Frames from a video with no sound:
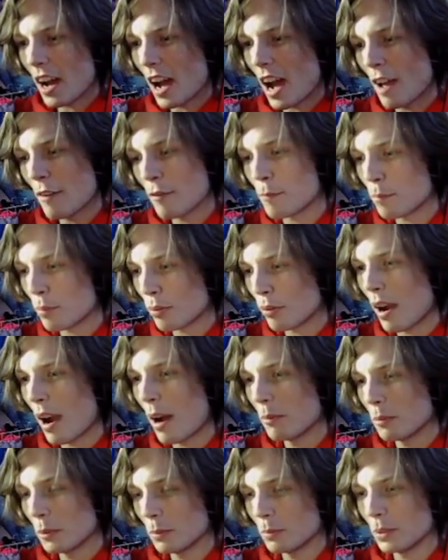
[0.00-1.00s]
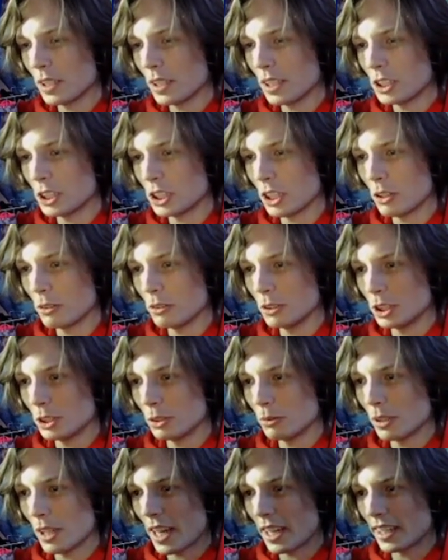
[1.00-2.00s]
I've probably showed
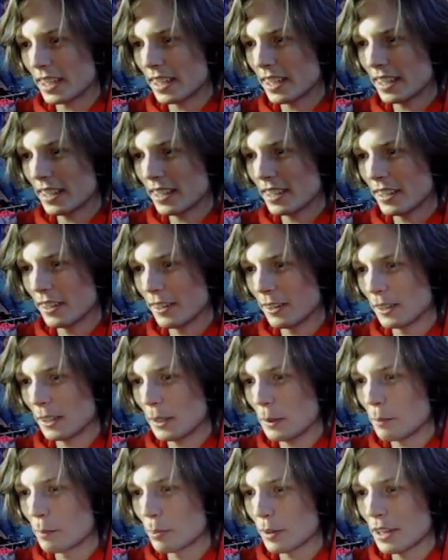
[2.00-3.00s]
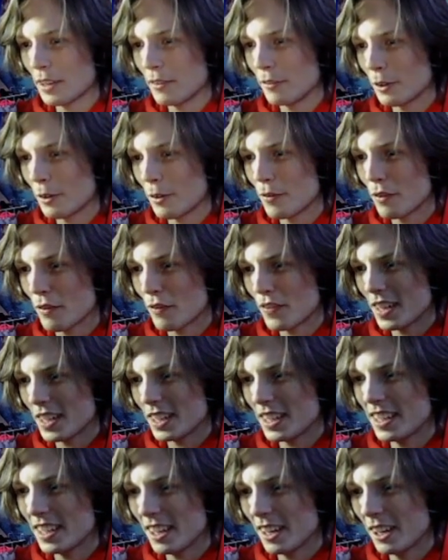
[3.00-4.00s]
you like a early preview of a
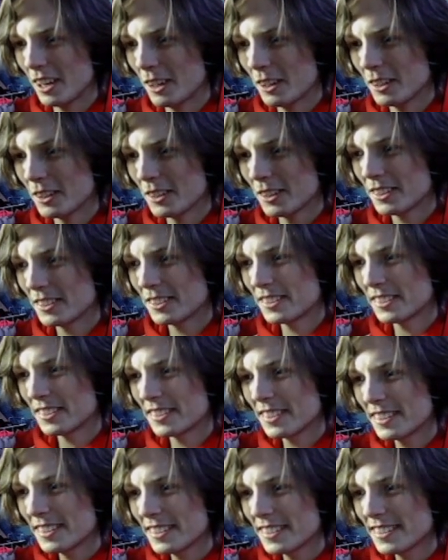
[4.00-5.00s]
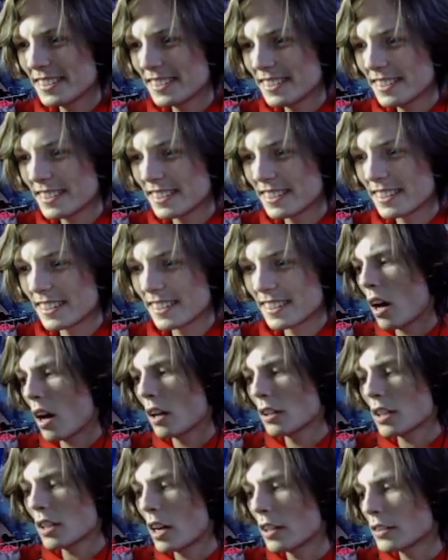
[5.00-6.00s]
video. Oh my god.
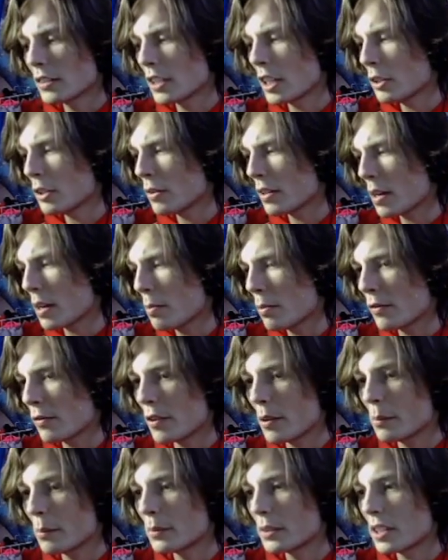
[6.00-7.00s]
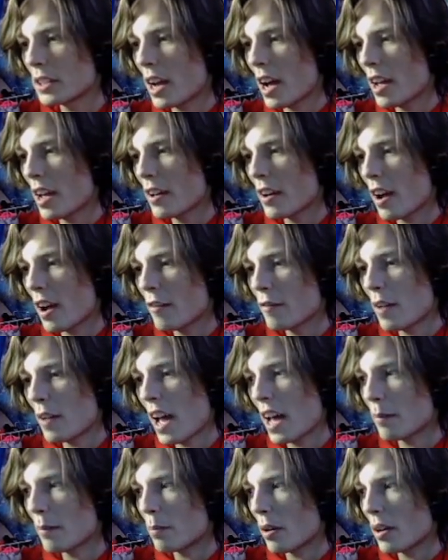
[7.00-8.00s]
I'll, I'll tell you a couple films I, I've
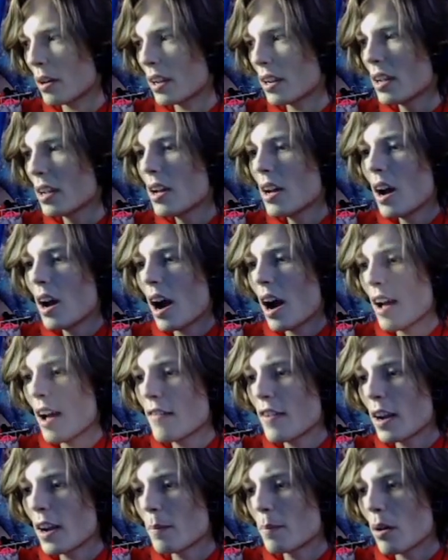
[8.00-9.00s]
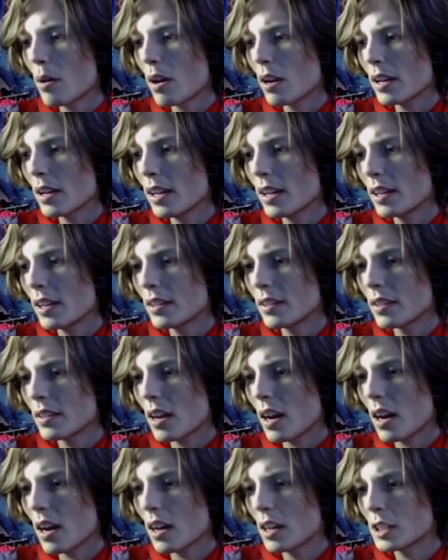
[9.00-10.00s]
had a part in. I've had a part
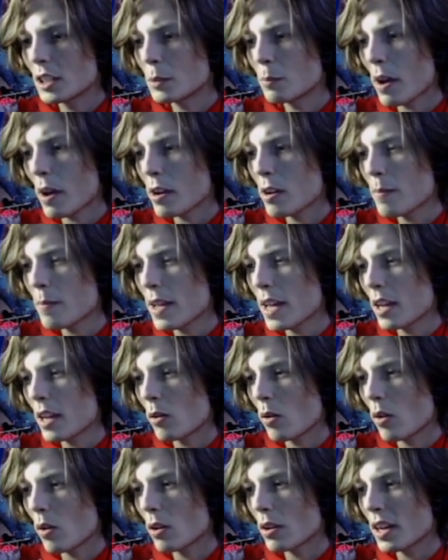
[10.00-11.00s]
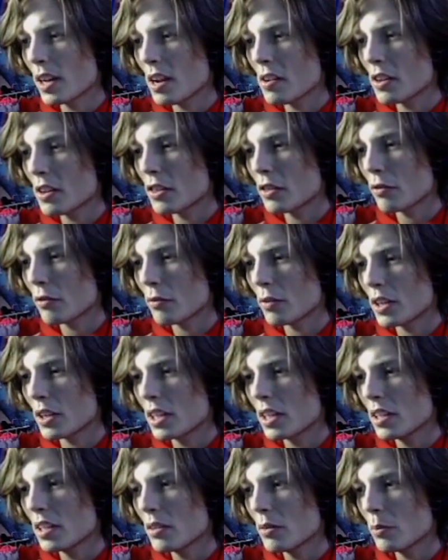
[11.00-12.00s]
in uh, Spider Man Ordinary
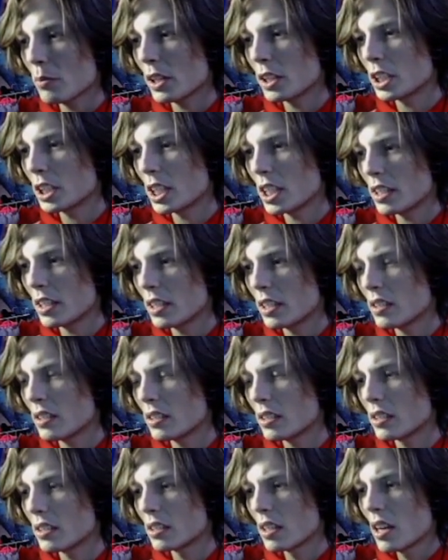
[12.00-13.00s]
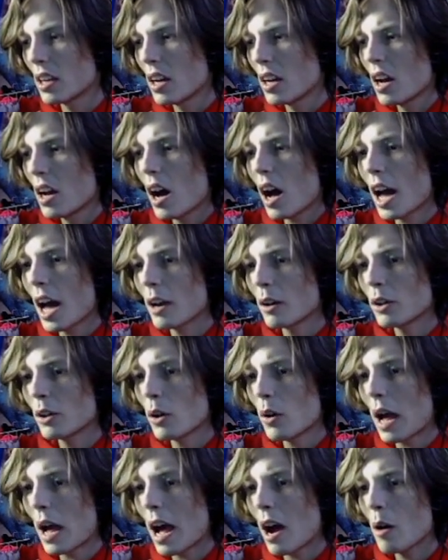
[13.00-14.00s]
3, which is, I don't
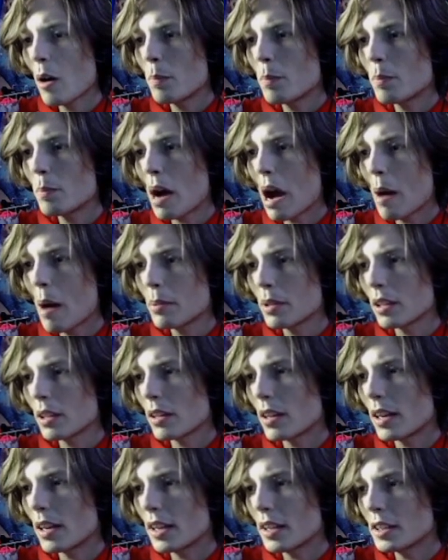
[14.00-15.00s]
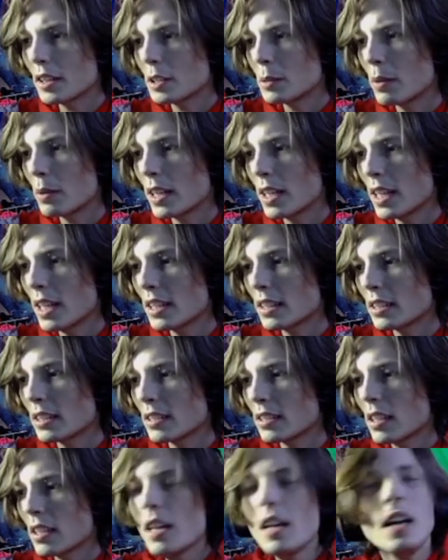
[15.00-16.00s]
know how popular it is, but
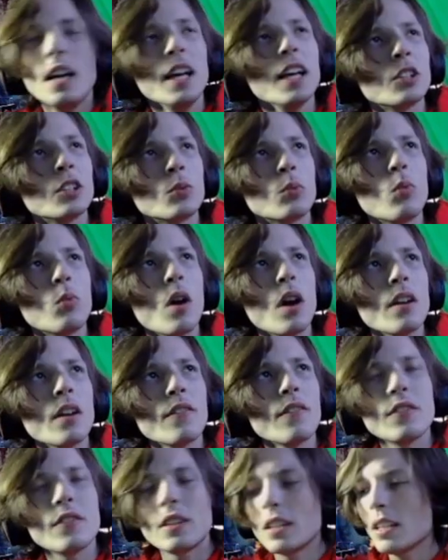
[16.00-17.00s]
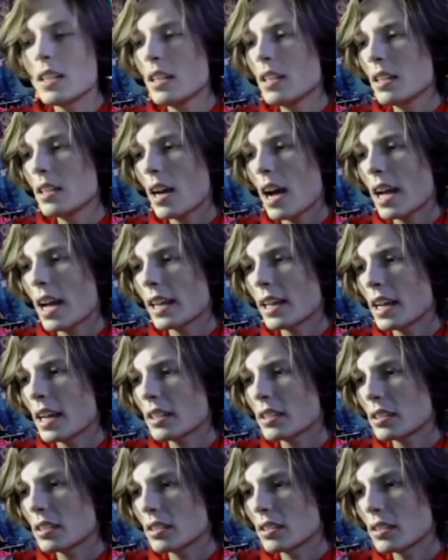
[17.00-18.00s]
it's it's one of the, I
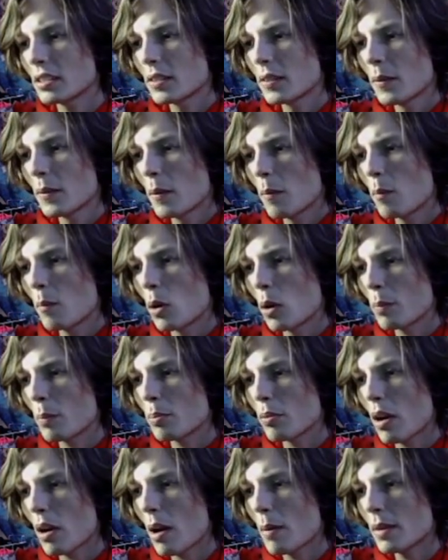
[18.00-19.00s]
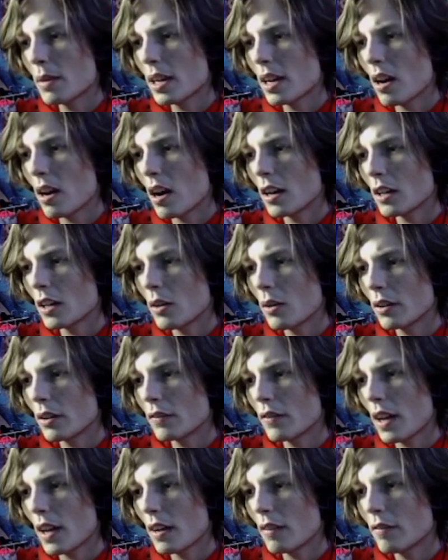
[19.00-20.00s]
guess, more prominent
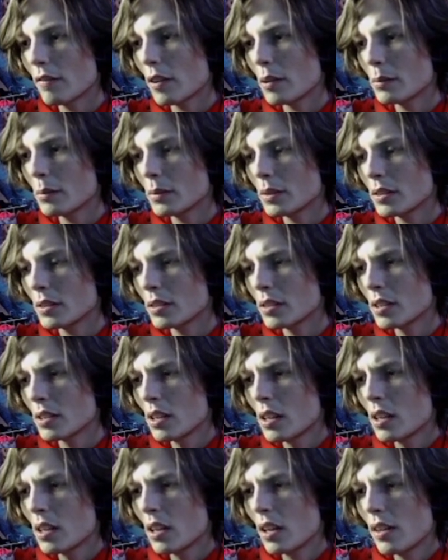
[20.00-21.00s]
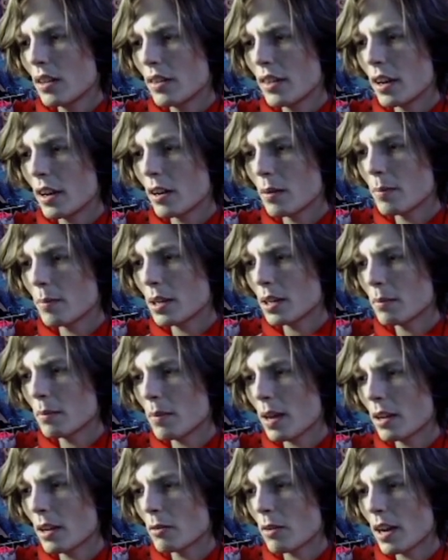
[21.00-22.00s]
ongoing fan films that are being
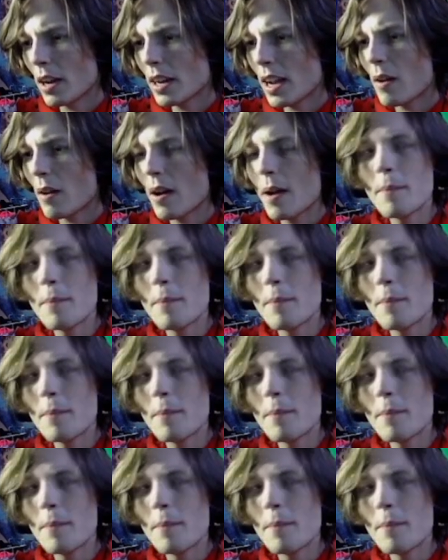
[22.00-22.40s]
made right now.